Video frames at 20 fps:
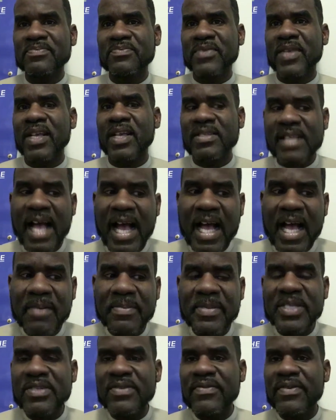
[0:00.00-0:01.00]
because
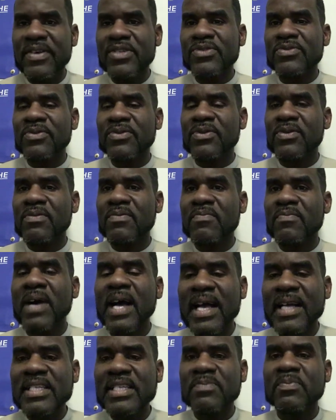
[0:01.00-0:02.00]
I'm individual.
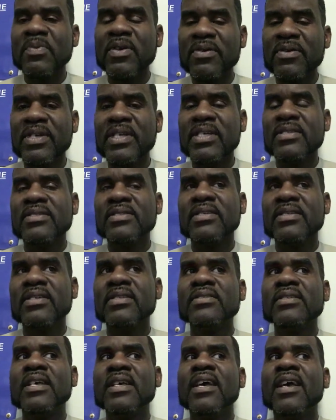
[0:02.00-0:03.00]
My
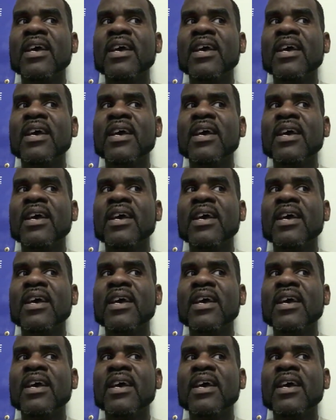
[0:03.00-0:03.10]
experiences